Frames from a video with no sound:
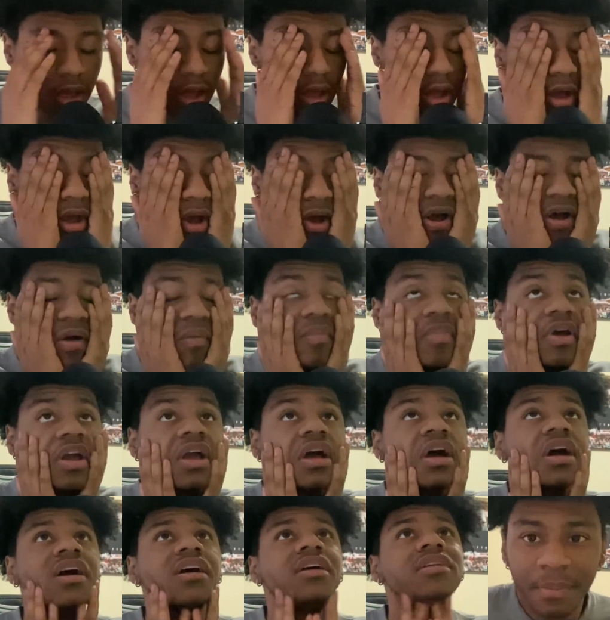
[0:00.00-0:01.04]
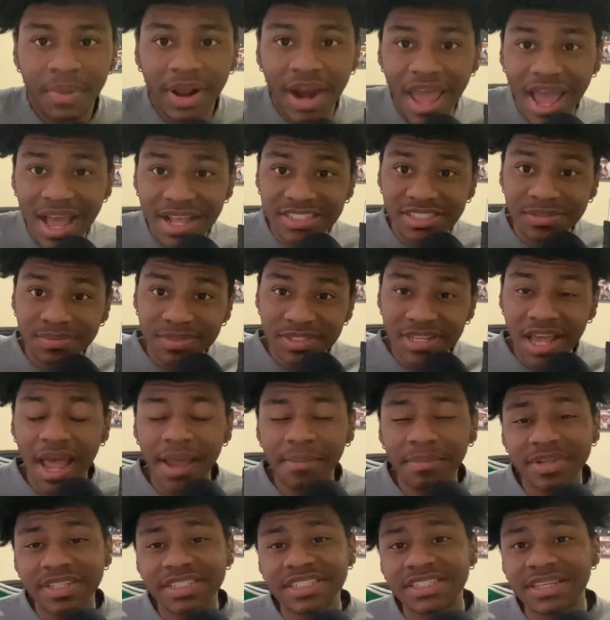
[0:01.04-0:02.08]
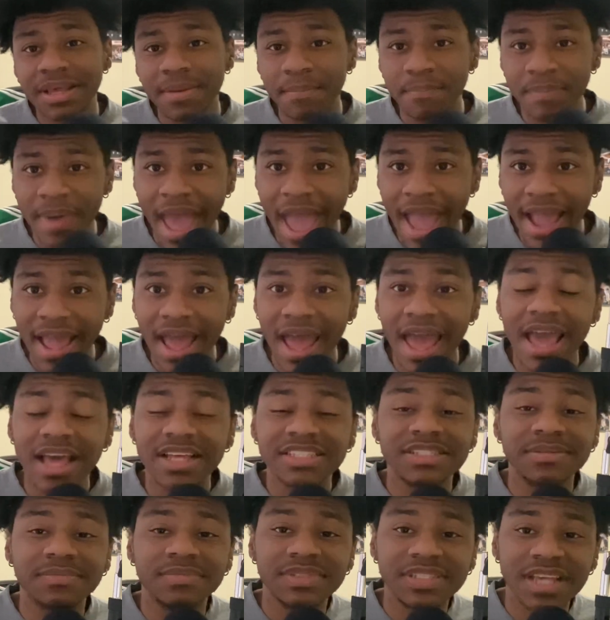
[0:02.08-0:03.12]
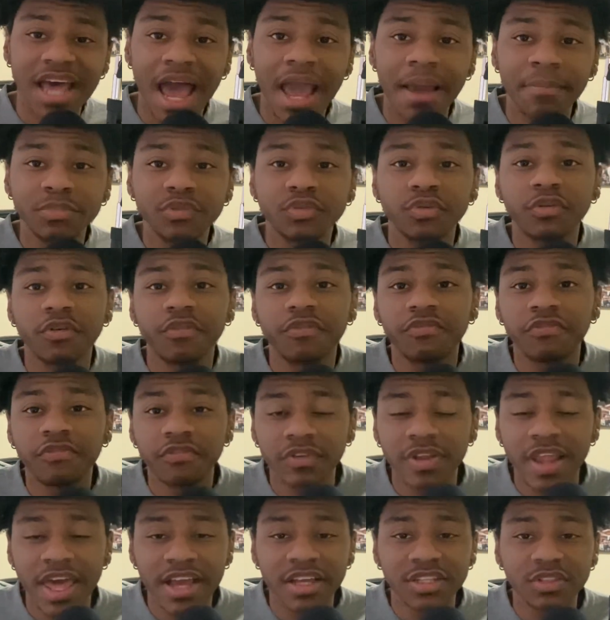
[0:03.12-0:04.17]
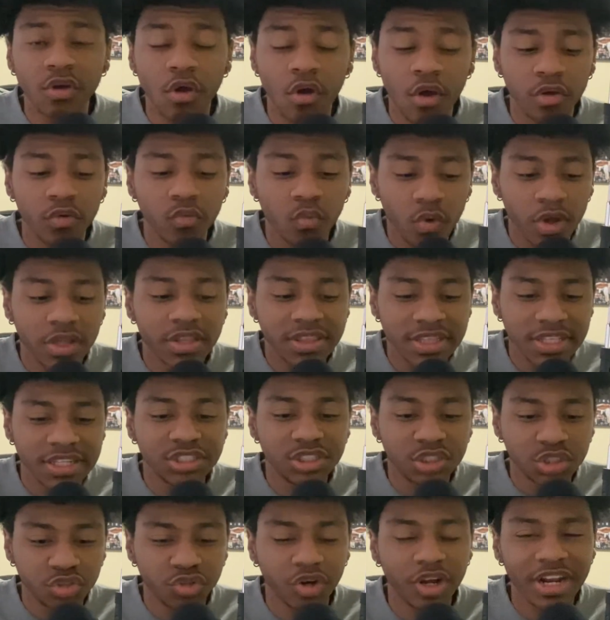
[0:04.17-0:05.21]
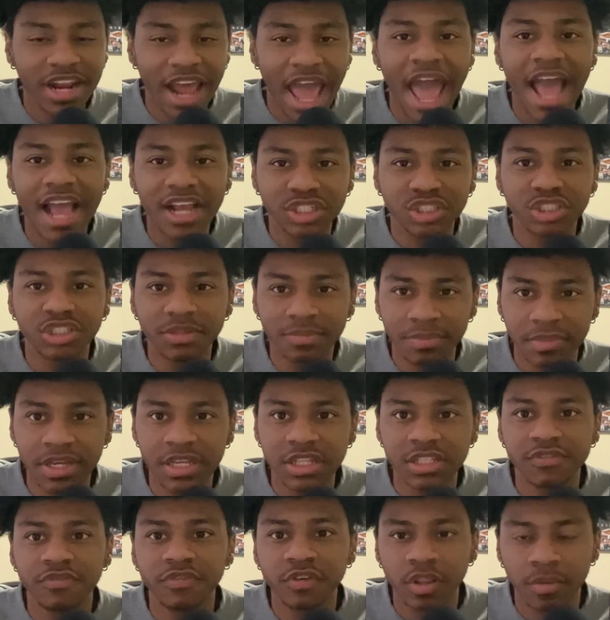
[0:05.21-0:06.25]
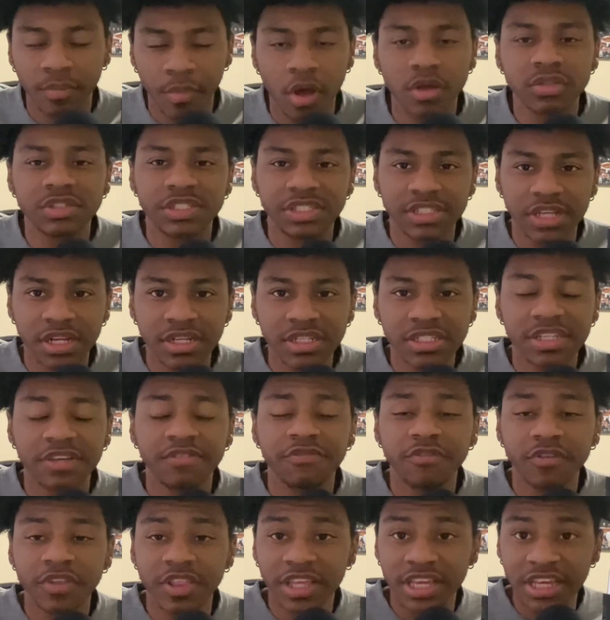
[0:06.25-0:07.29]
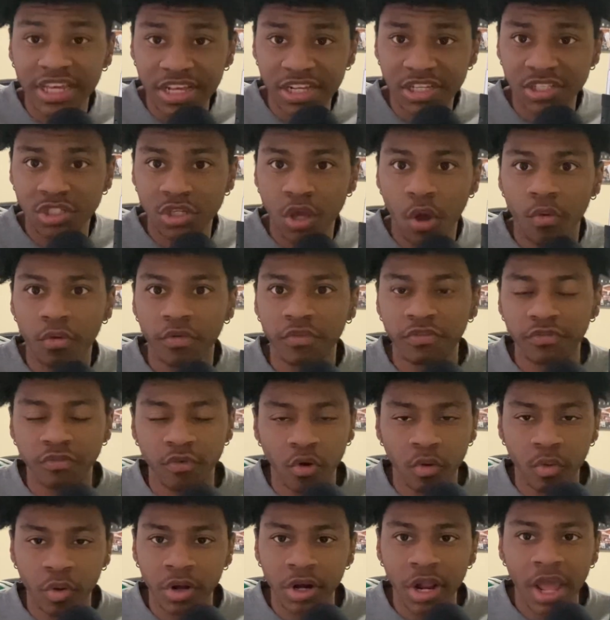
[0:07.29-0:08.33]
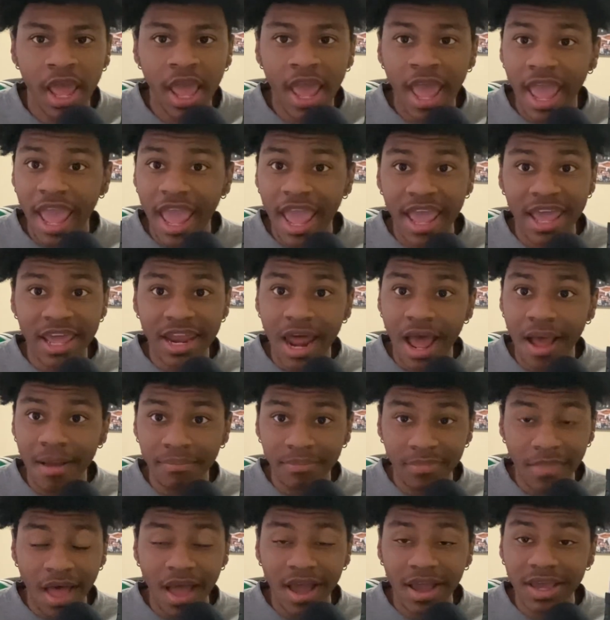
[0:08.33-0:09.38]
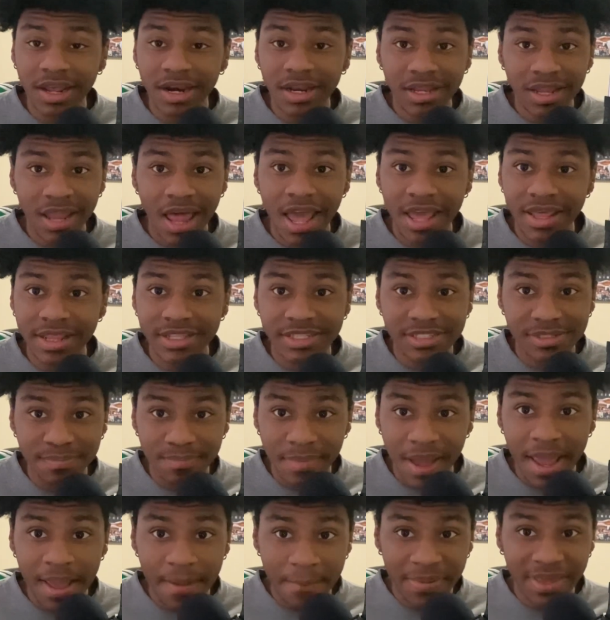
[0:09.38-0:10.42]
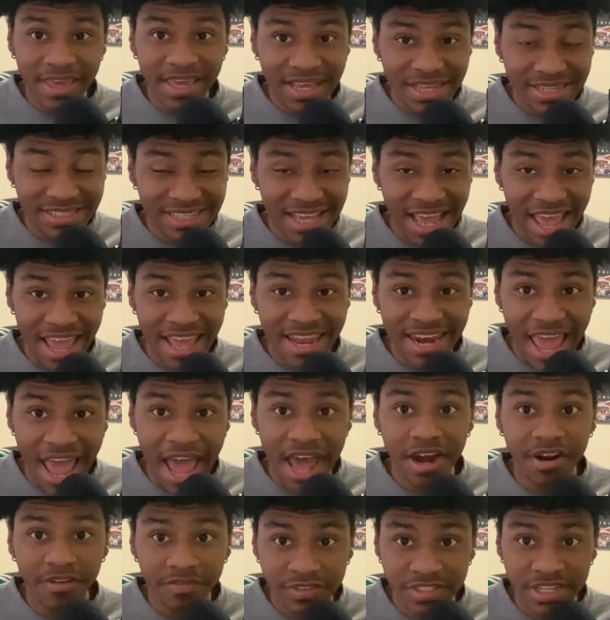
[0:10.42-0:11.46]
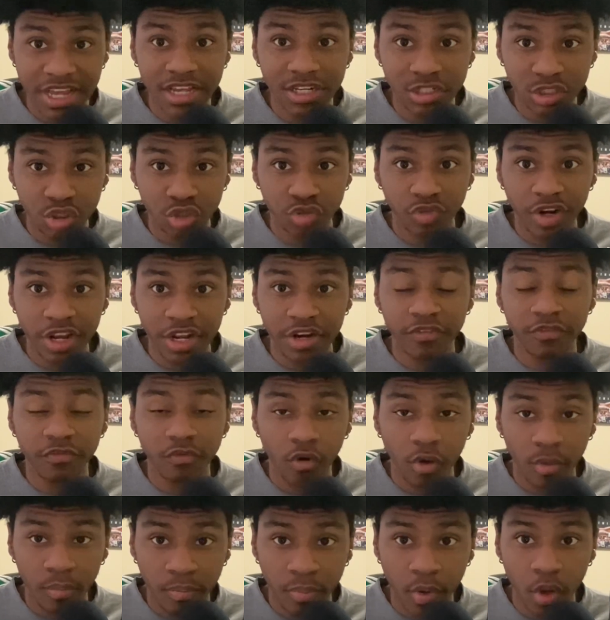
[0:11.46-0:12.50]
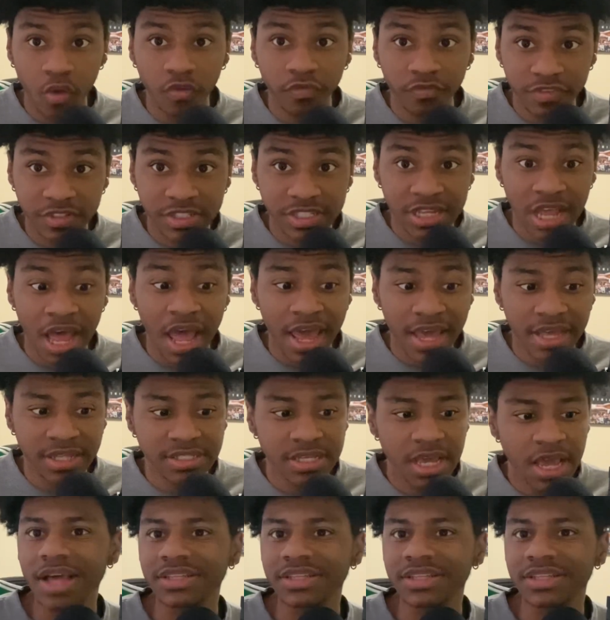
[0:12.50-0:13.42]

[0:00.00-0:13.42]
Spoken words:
Oh my God. But I had some time to sit back. I had some time to reflect on what this trade actually means for the Boston Celtics and for the East going forward. And I'm not going to lie, this might be a 10 out of 10 trade for both sides.